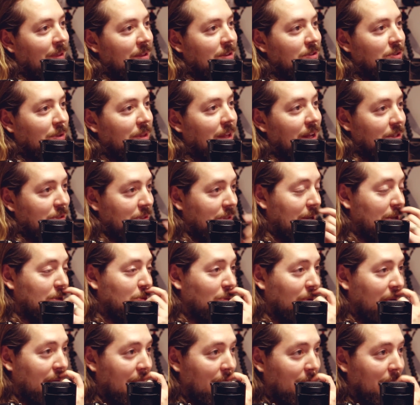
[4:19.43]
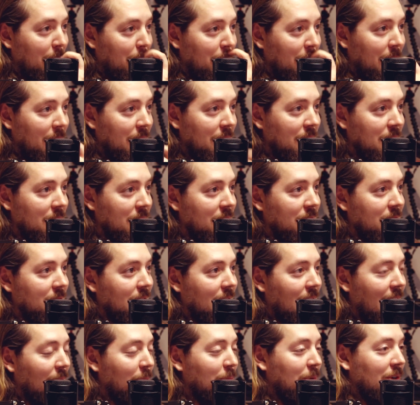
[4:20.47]
So that's why I'd be
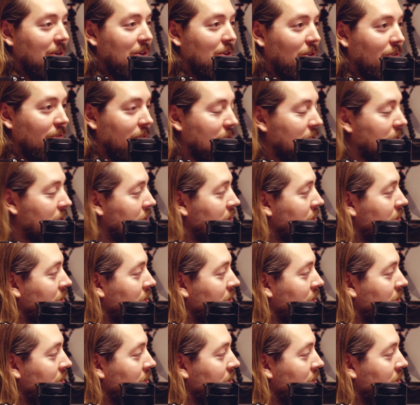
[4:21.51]
nervous.